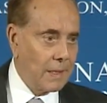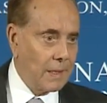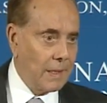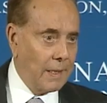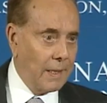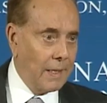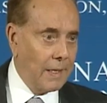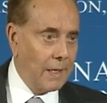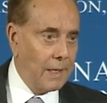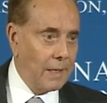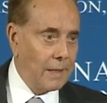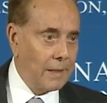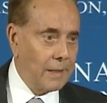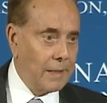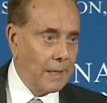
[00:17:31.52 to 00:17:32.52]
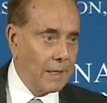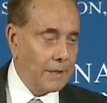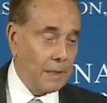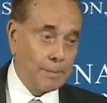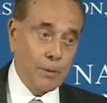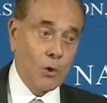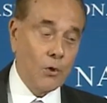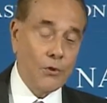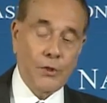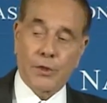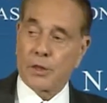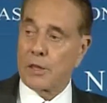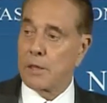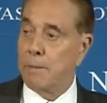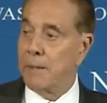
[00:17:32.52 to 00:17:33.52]
And I think
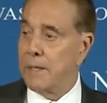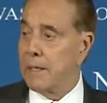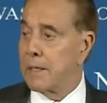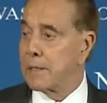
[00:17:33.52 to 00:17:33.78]
both me